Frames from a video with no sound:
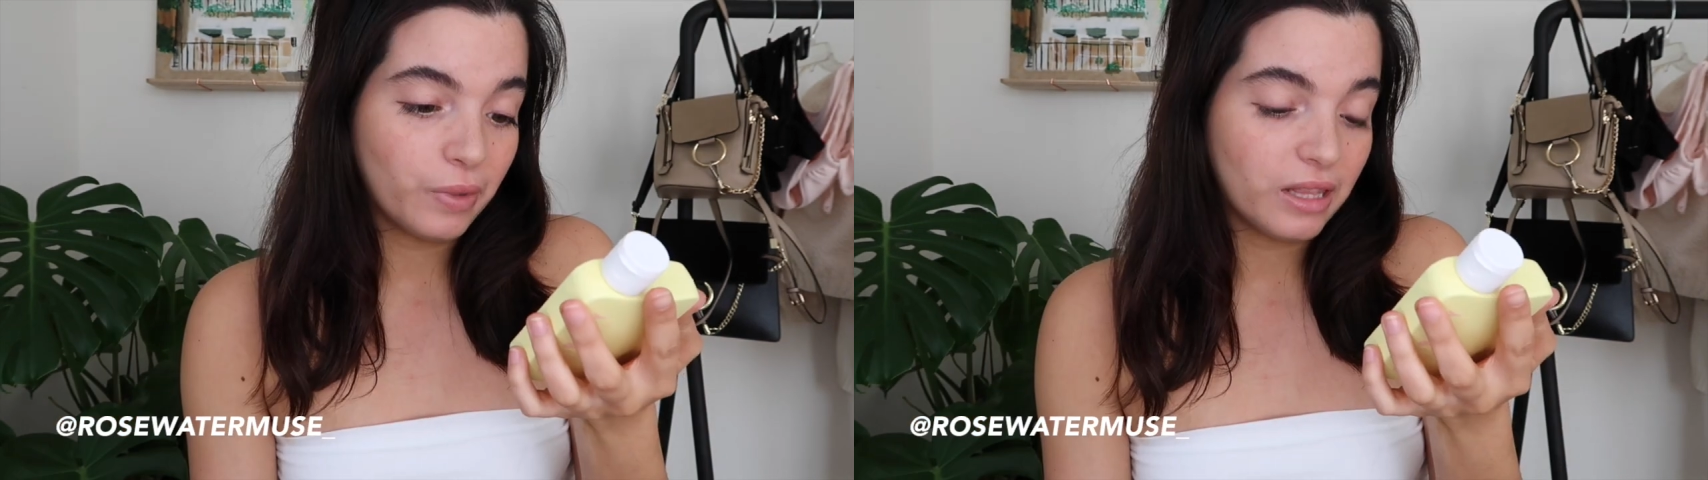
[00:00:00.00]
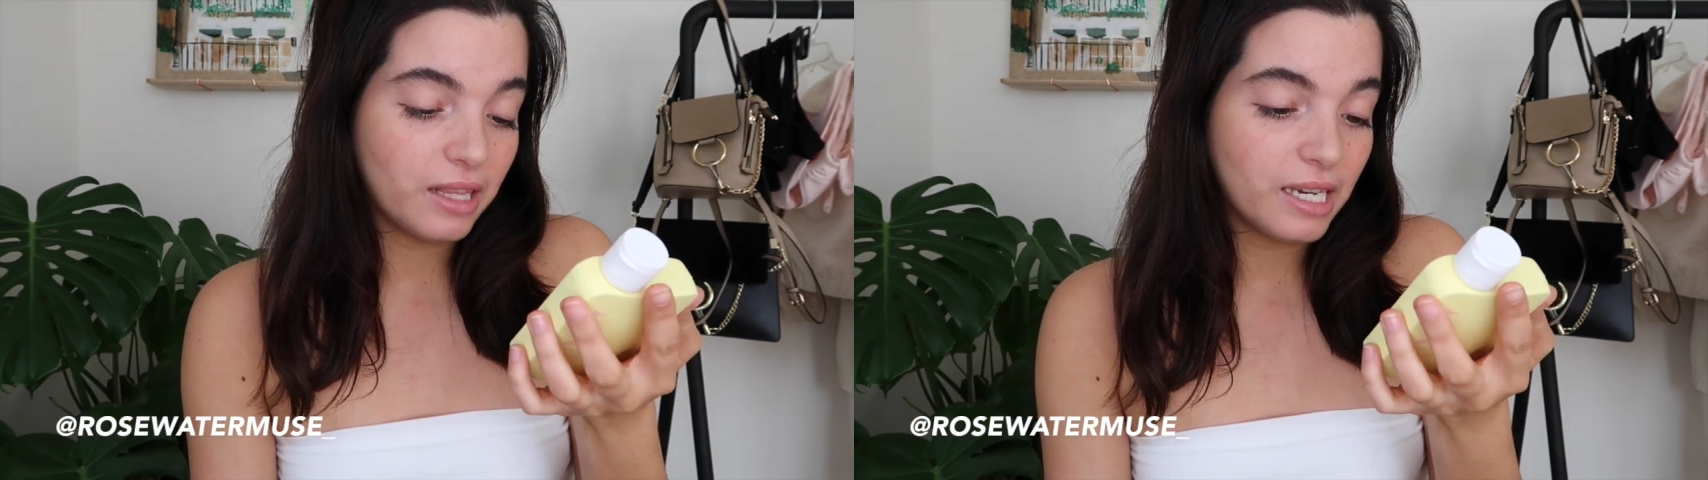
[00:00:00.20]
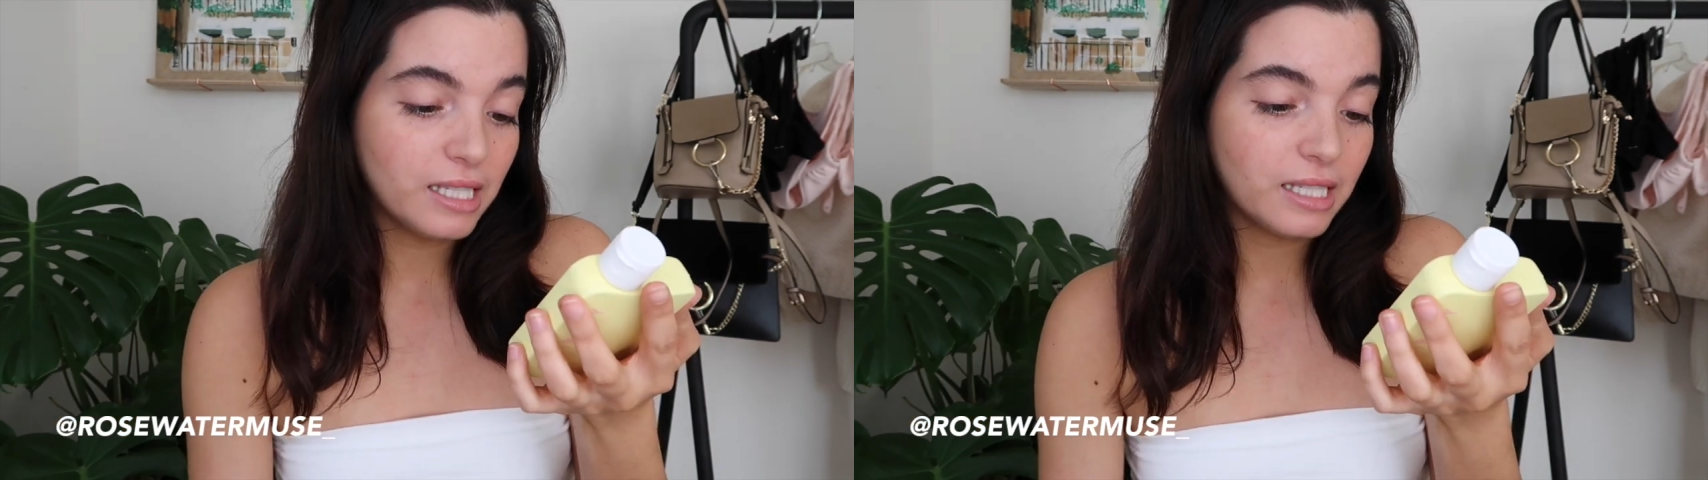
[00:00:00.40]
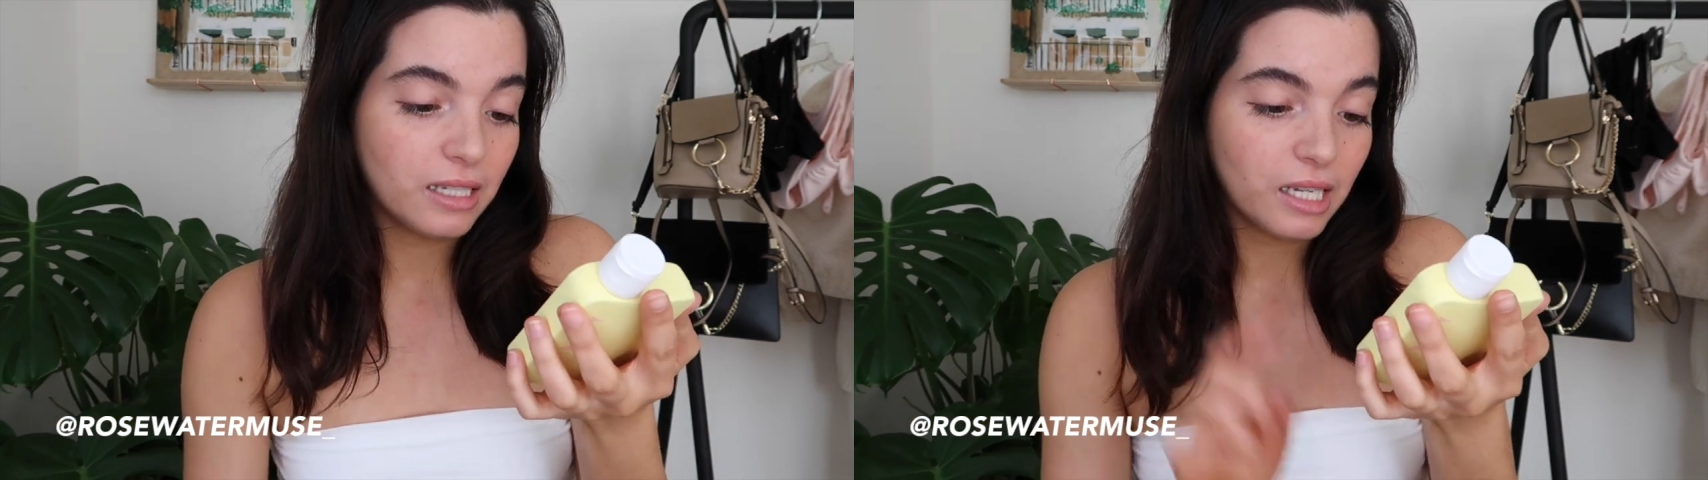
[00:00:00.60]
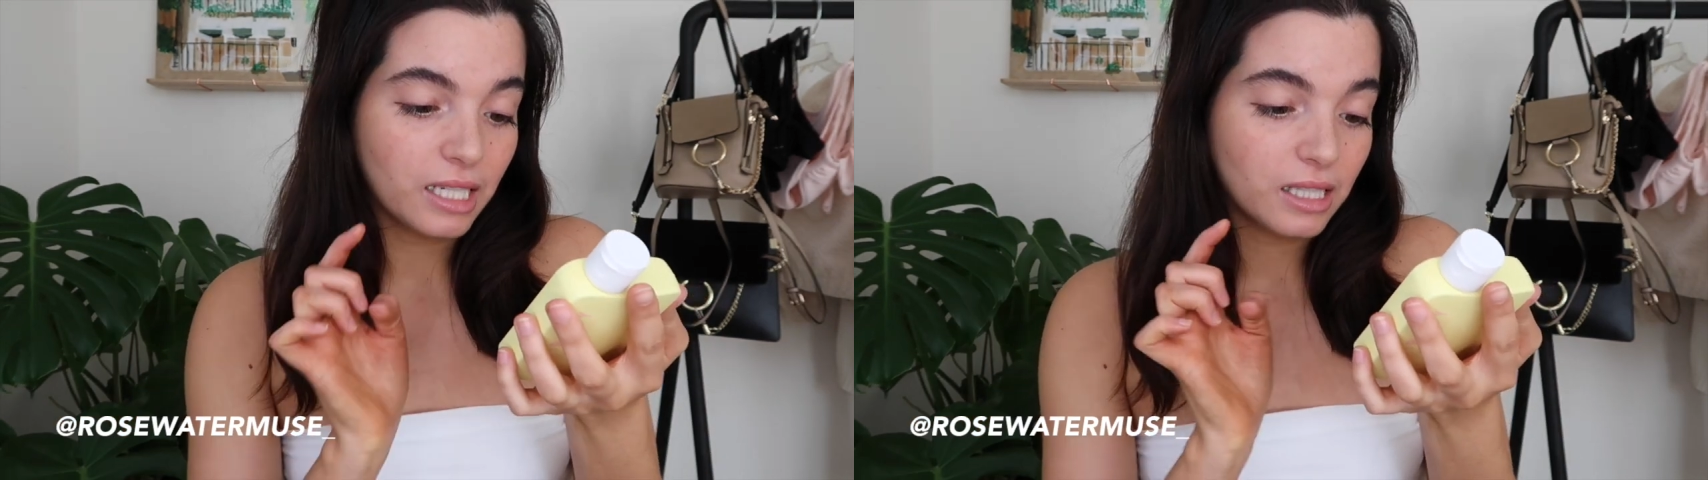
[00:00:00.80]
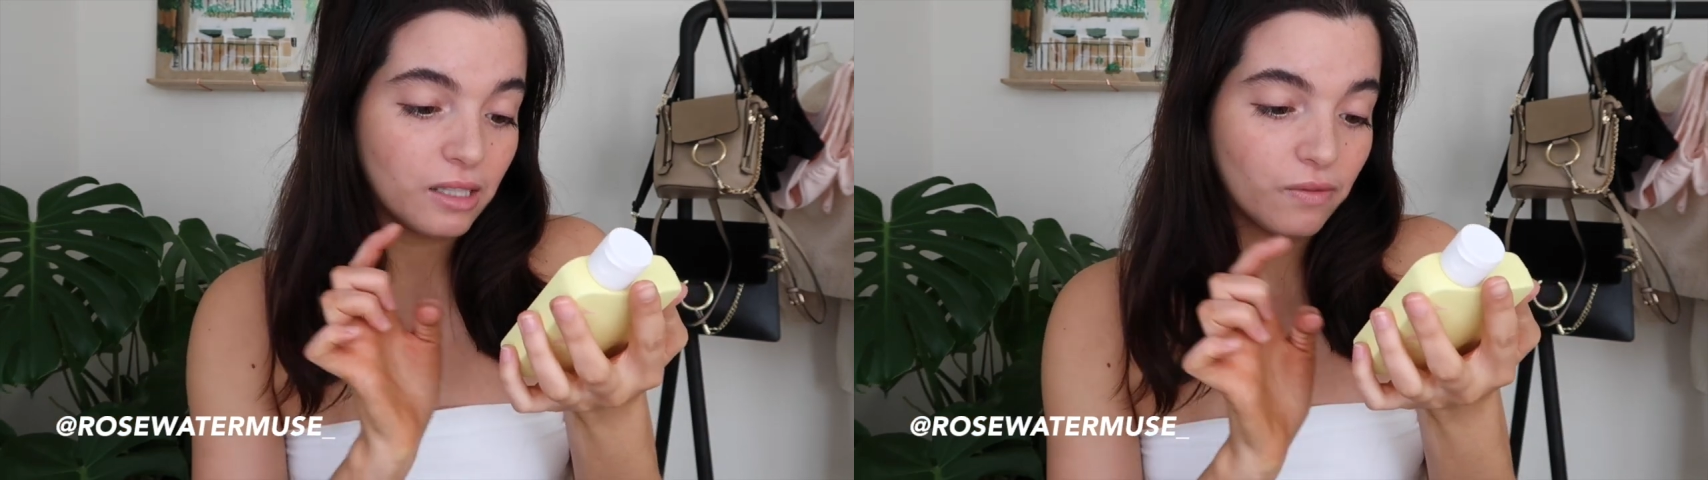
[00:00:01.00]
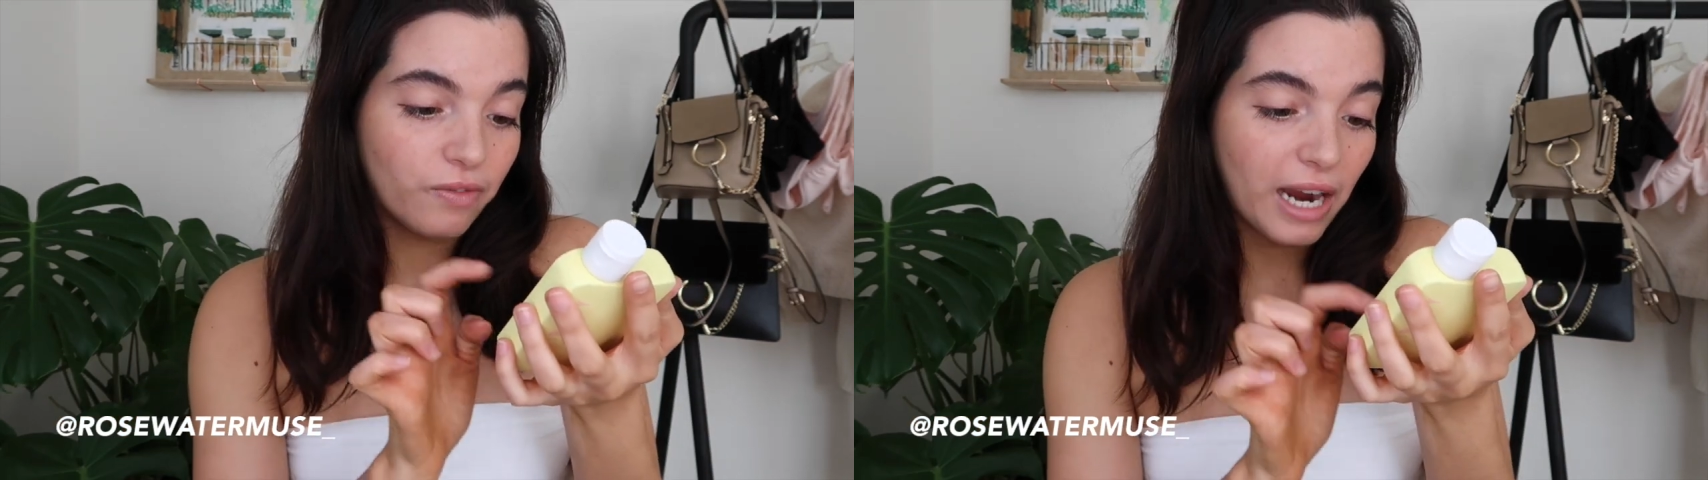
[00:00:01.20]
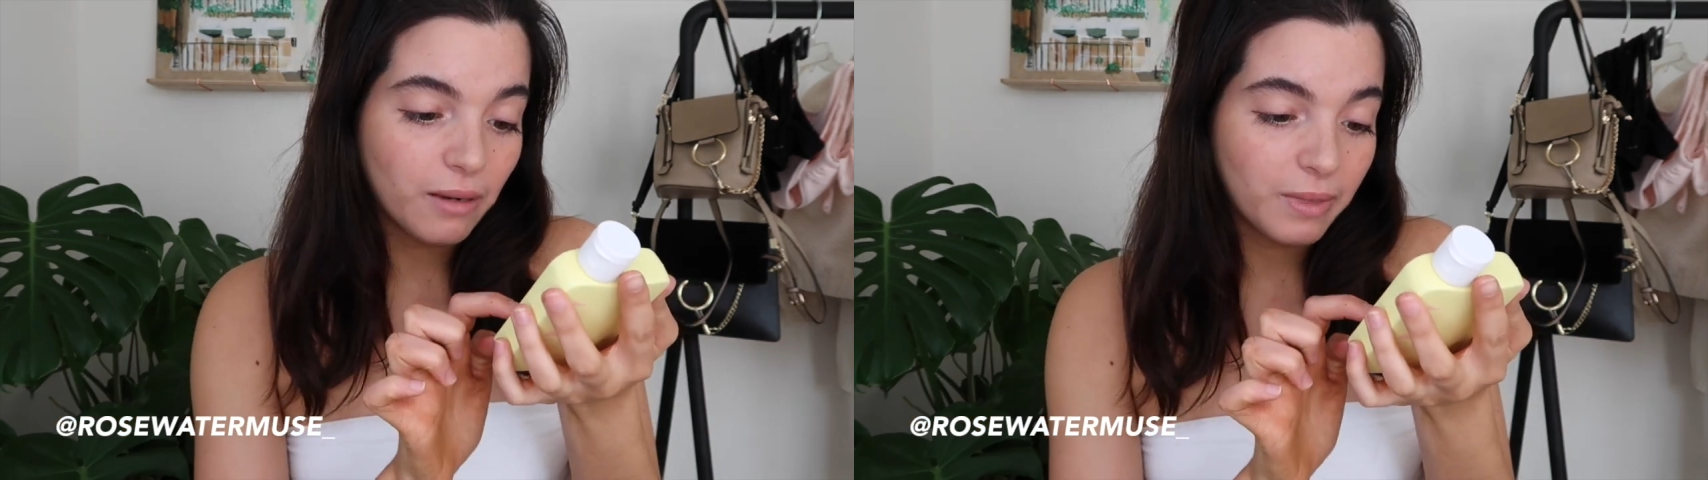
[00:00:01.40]
With this, it's
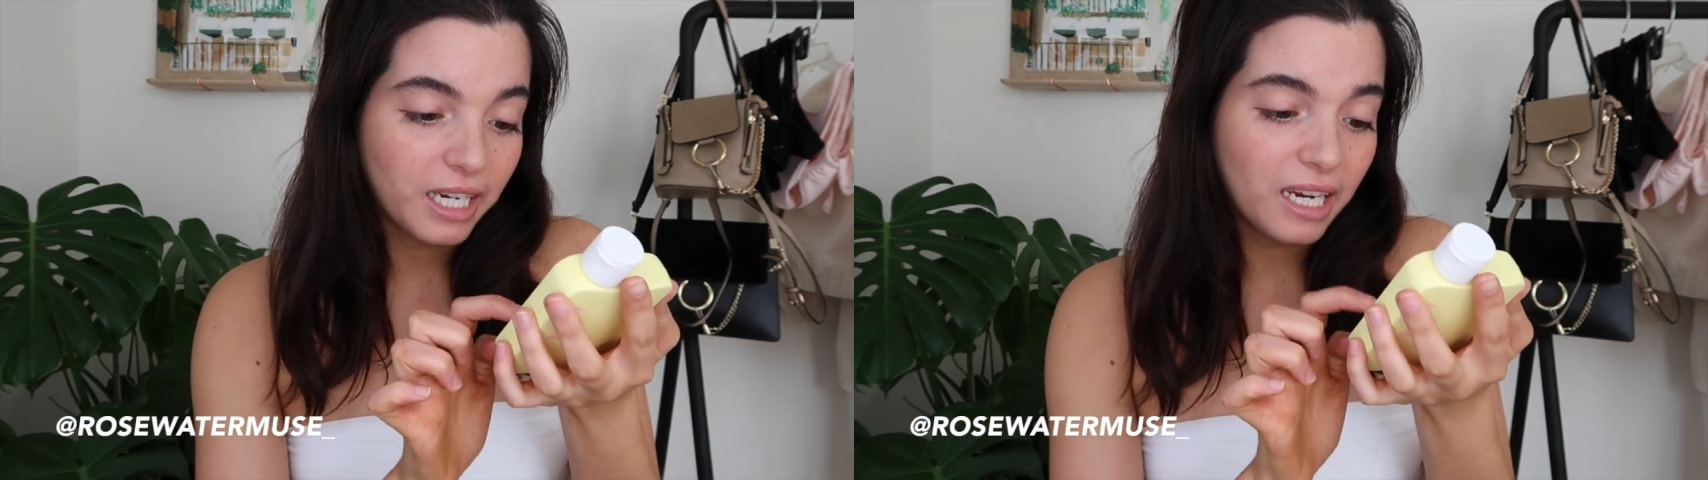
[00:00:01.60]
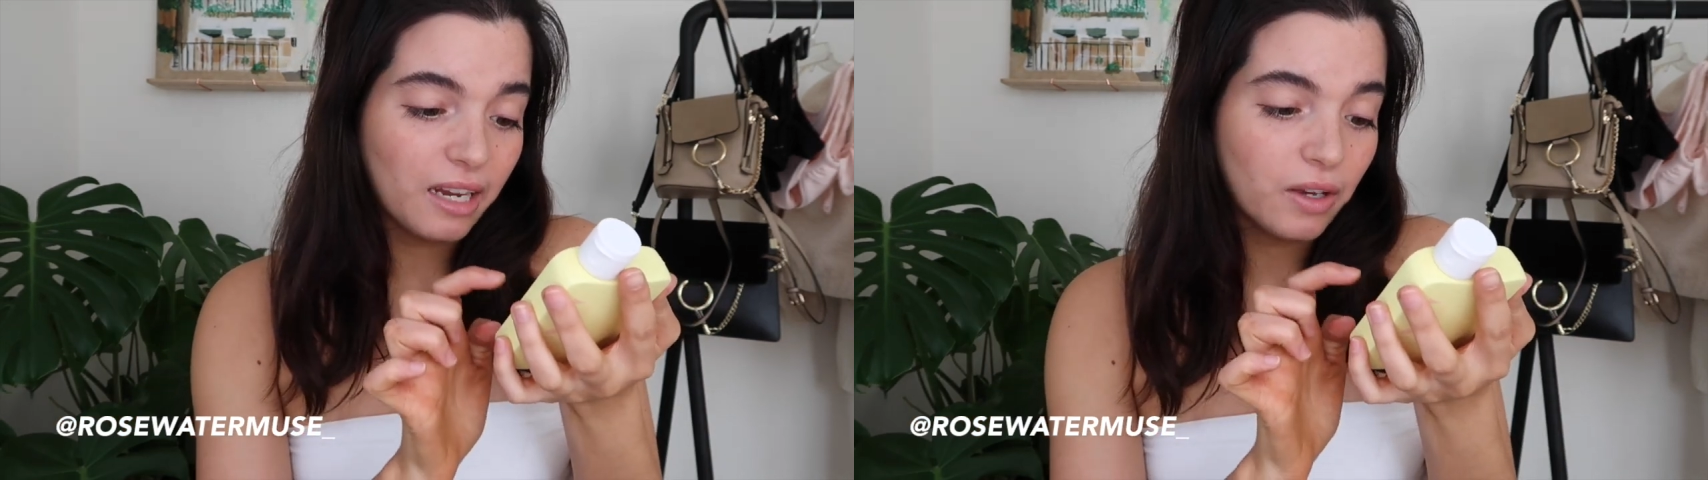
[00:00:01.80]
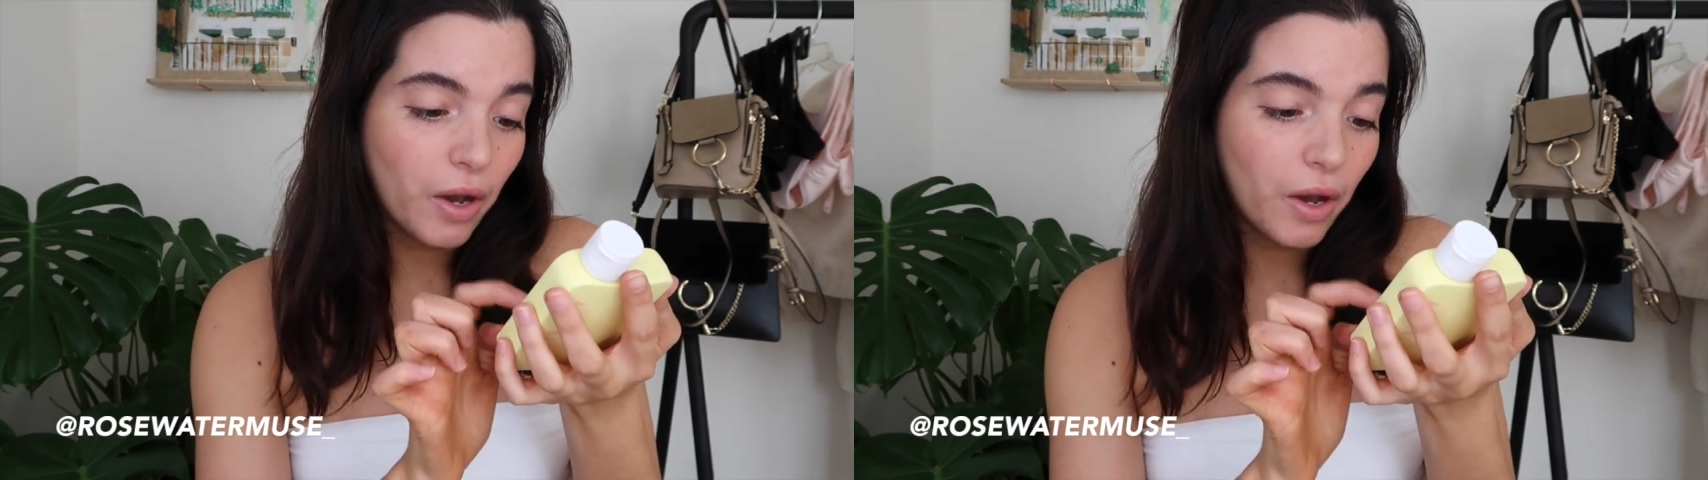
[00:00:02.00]
vitamin E,